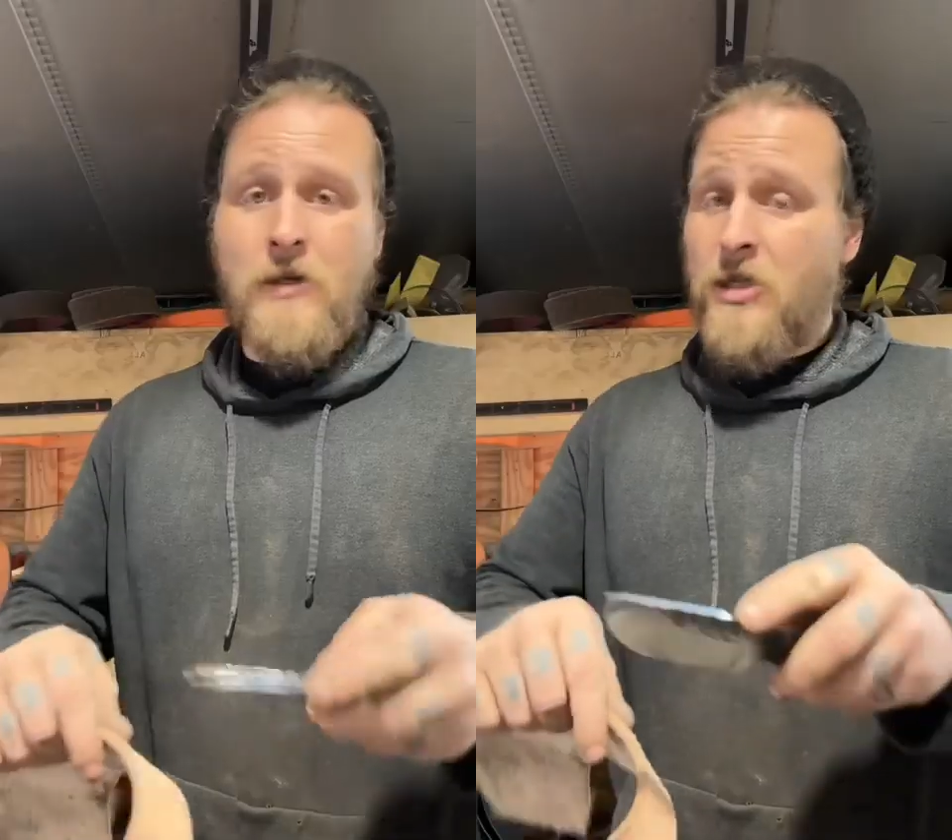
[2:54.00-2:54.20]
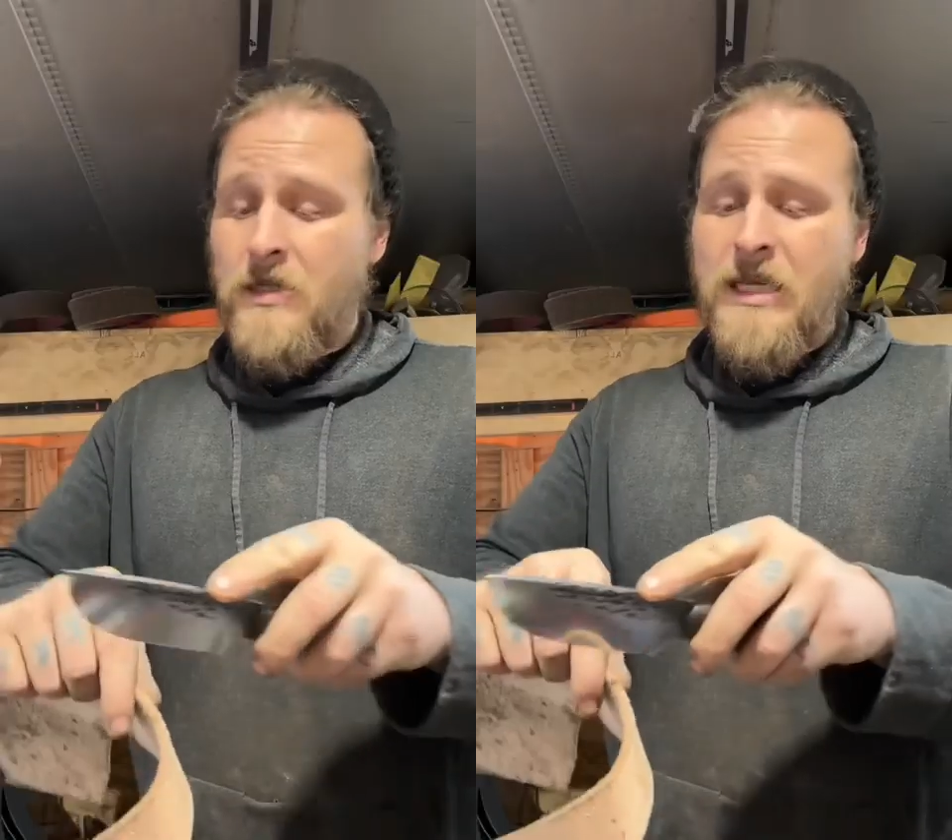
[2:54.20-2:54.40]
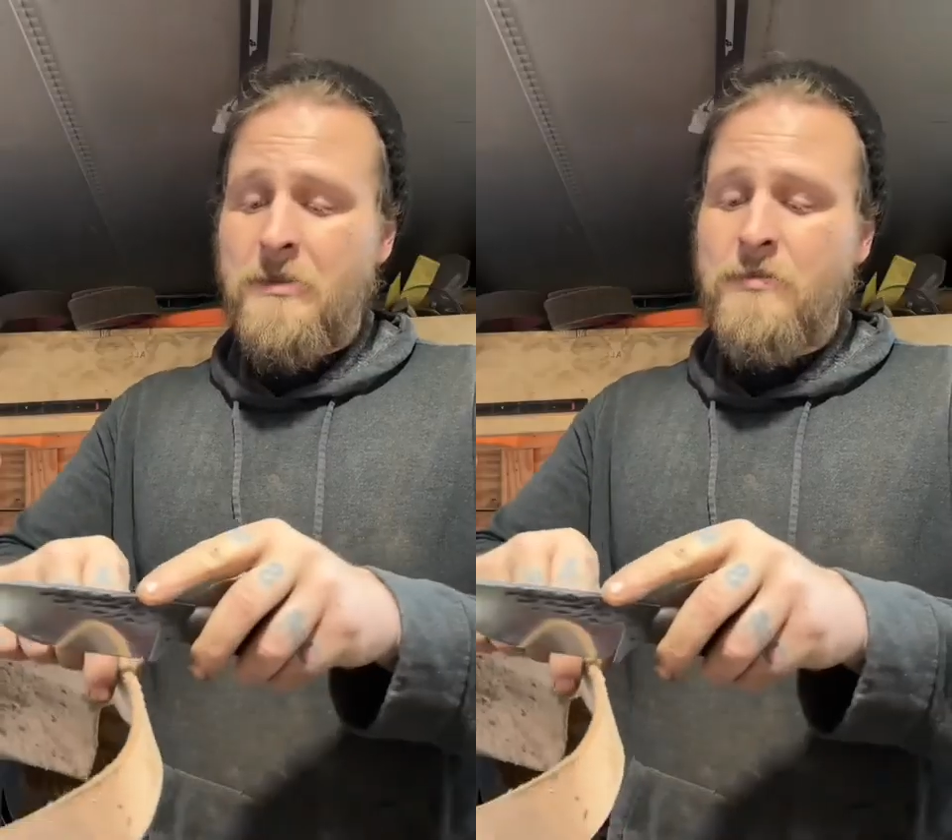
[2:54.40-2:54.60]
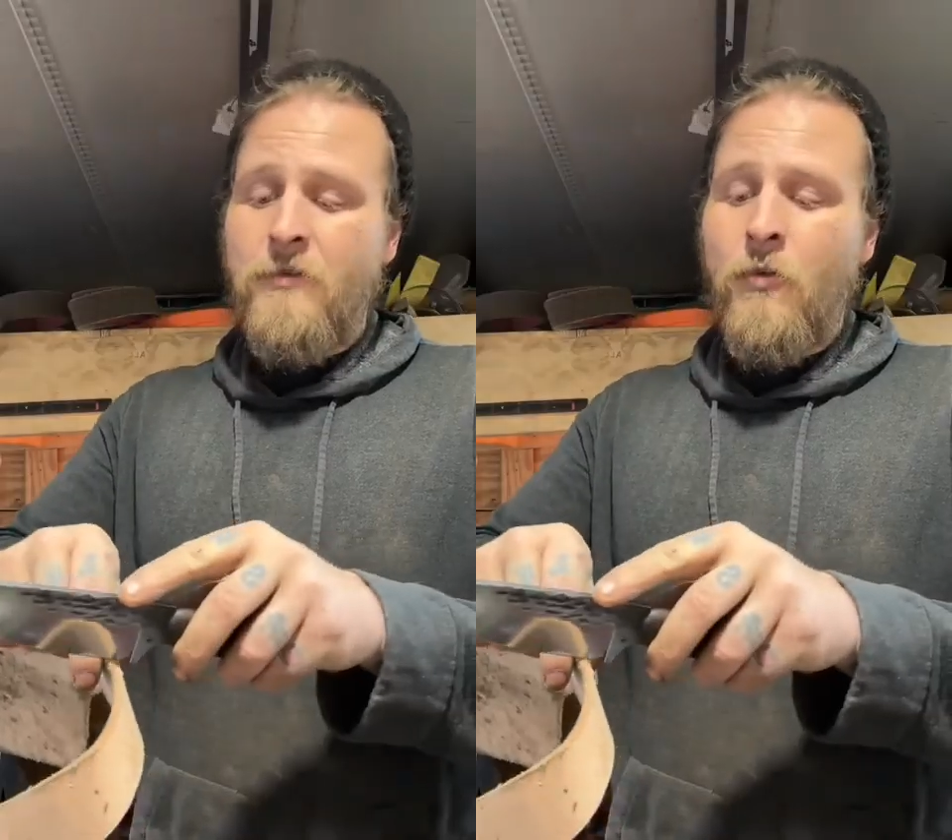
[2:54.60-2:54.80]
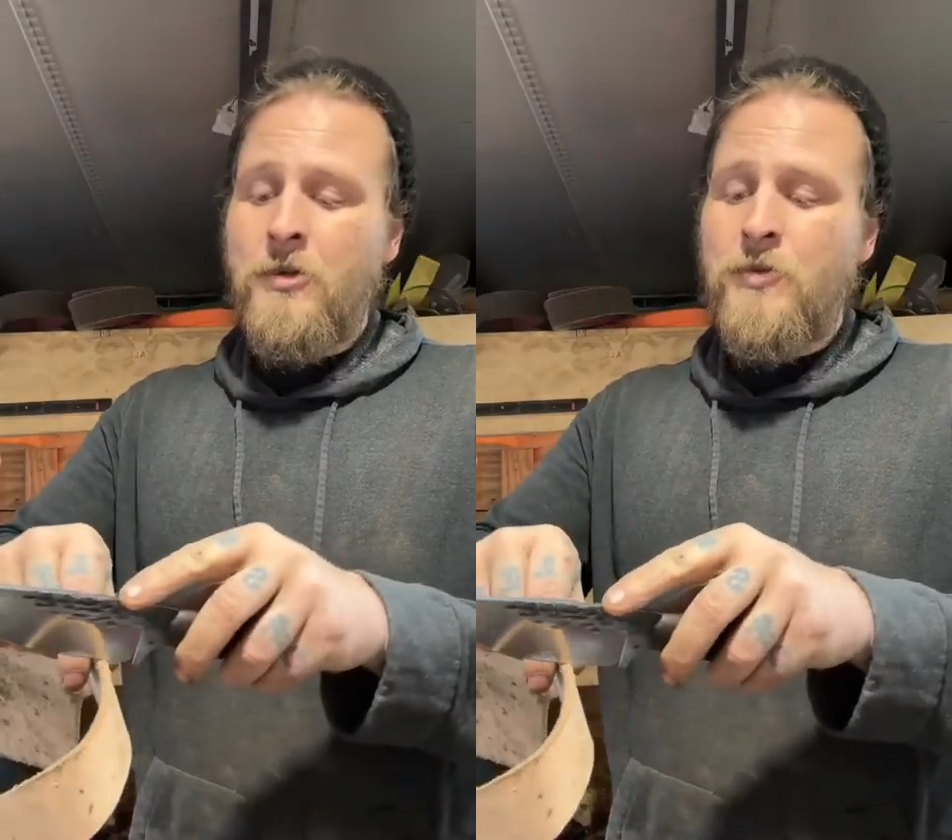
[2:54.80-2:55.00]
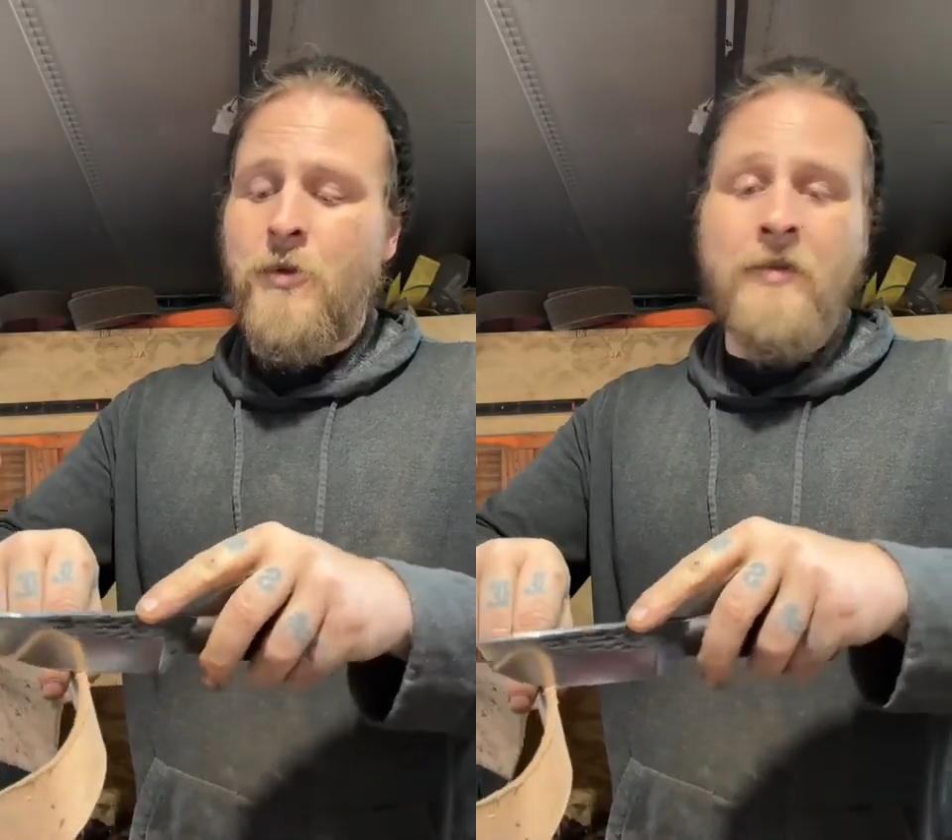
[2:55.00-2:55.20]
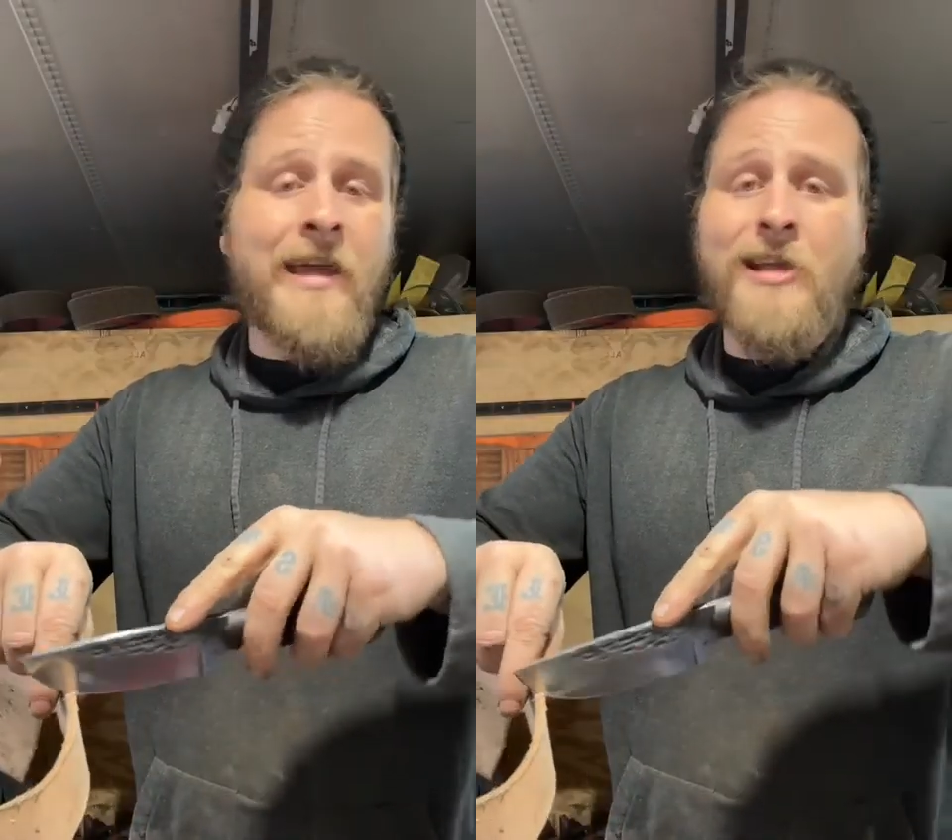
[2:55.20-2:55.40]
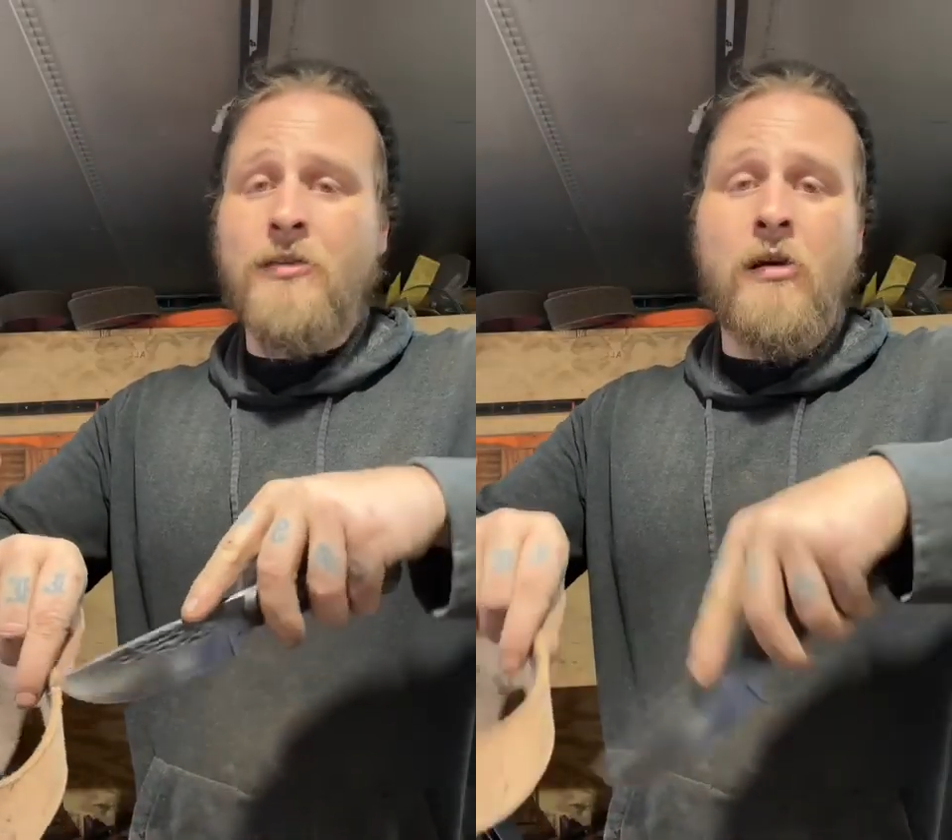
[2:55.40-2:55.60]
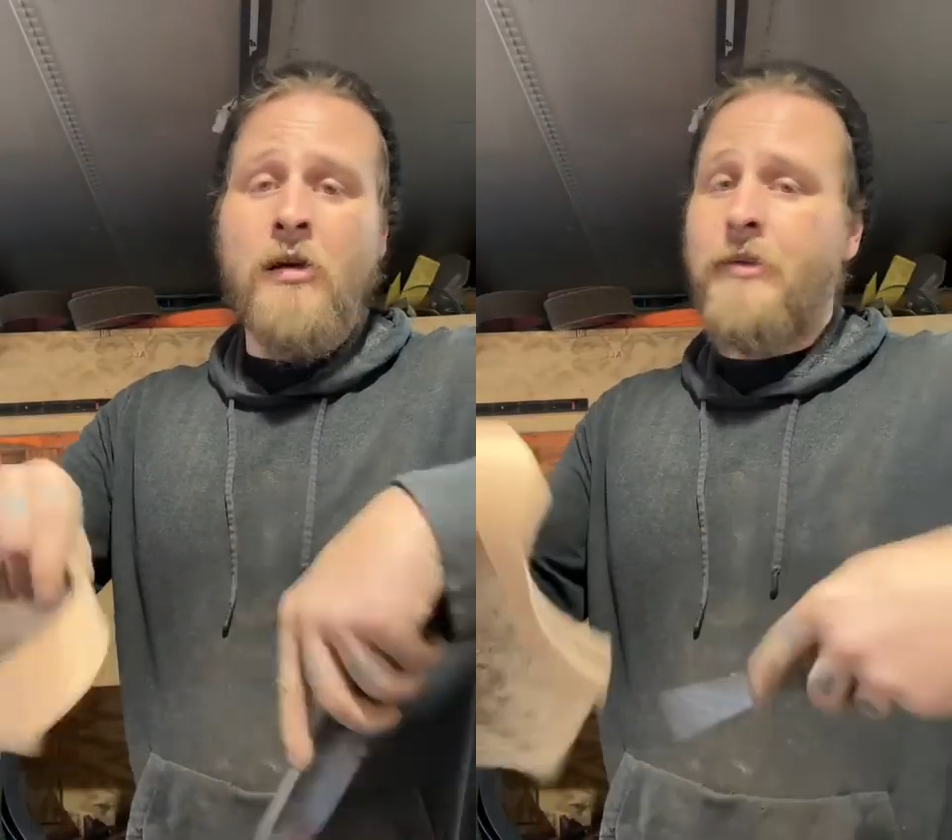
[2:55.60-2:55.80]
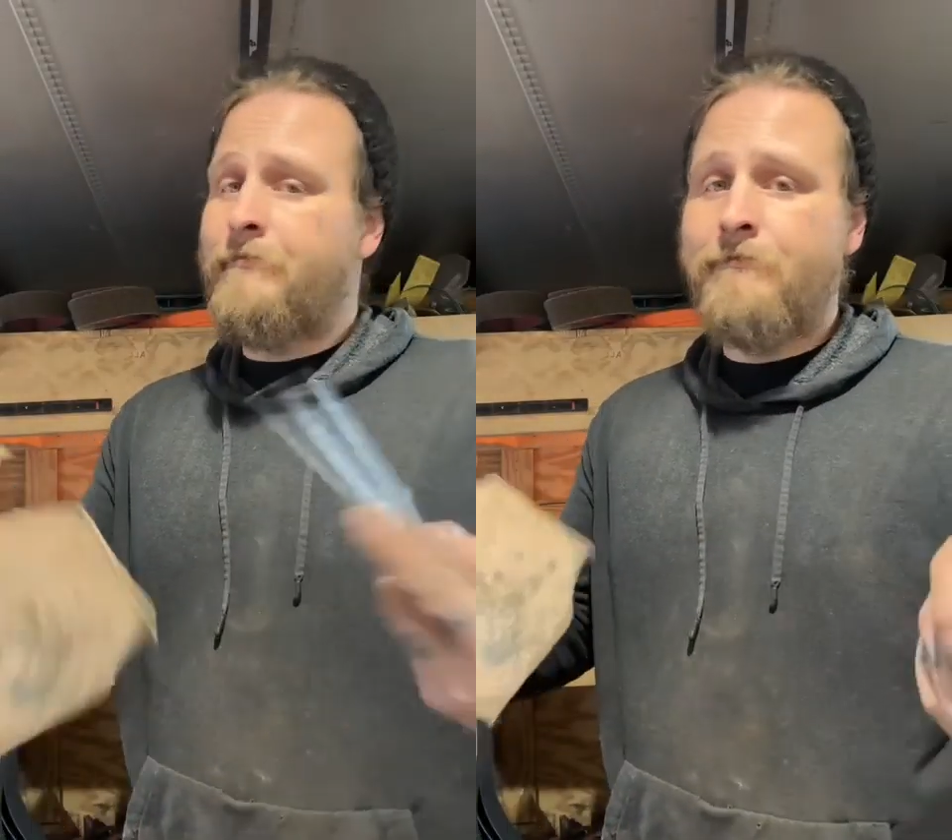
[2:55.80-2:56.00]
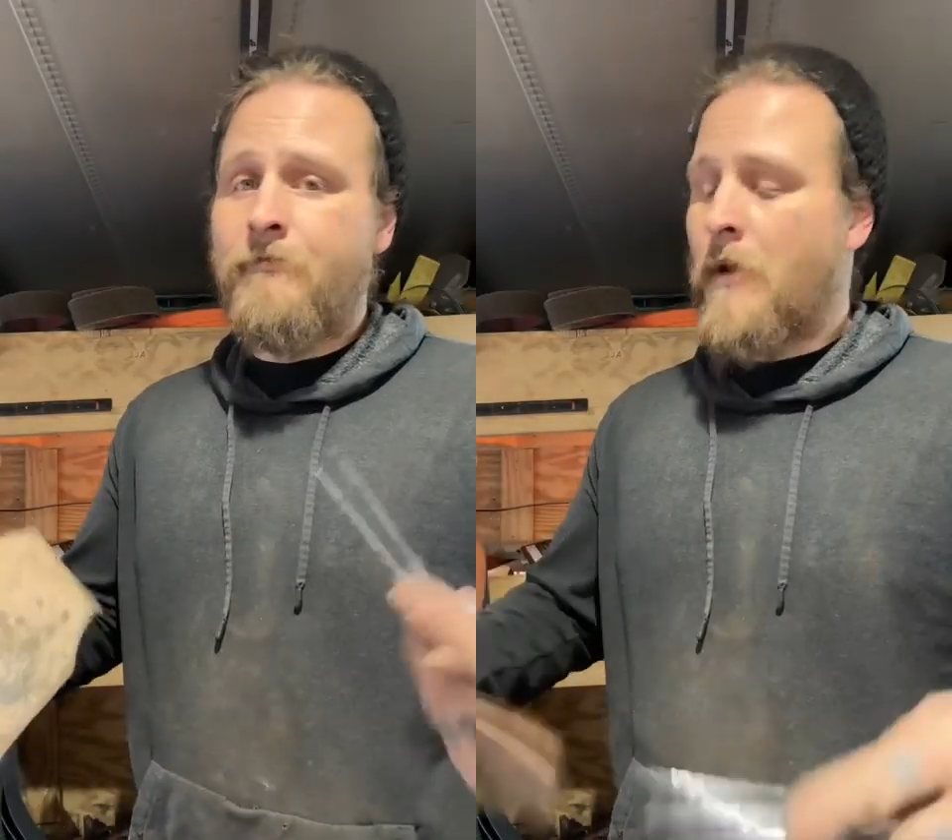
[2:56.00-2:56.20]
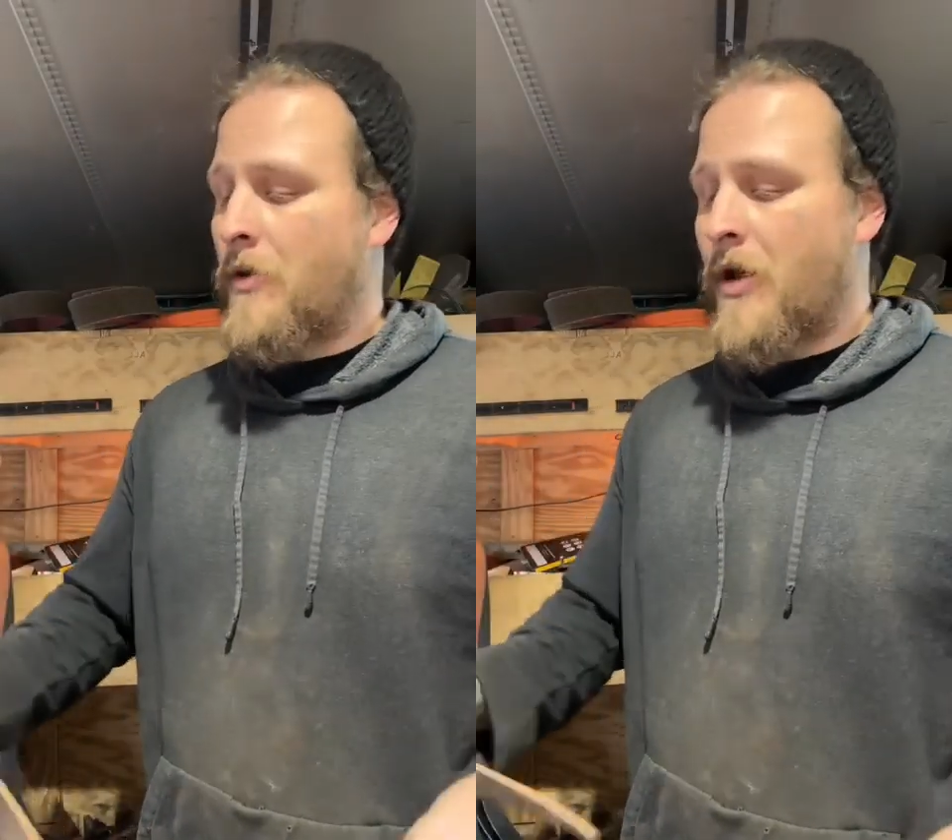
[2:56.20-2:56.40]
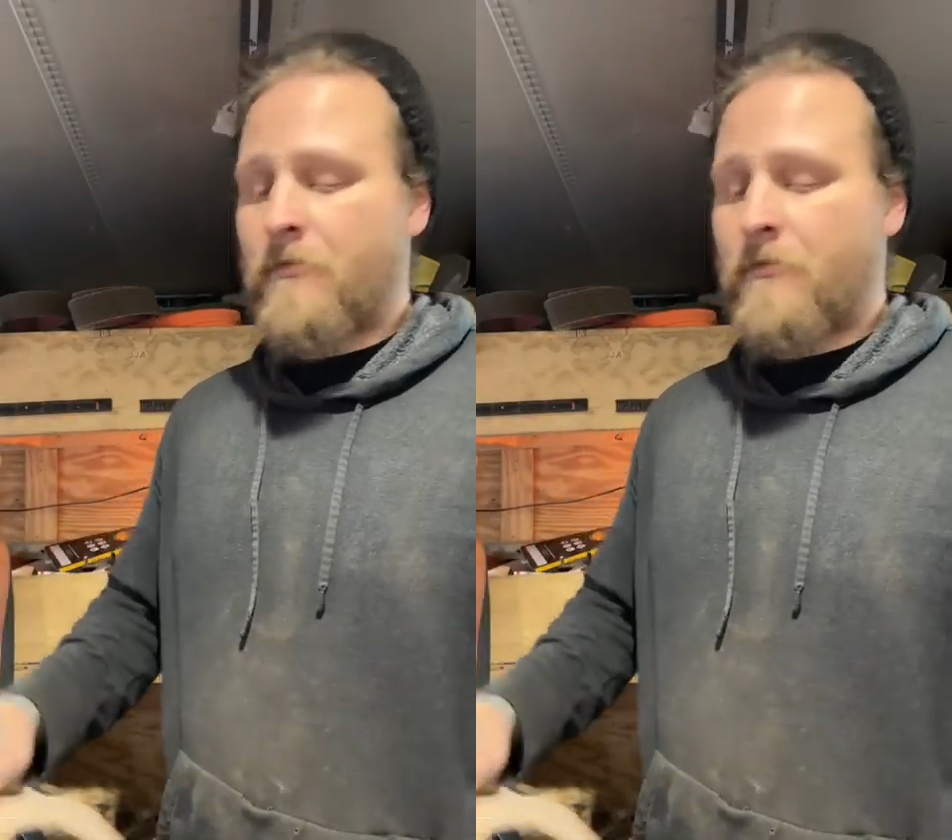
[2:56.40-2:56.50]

the same as before, just run the edge along it. You're done.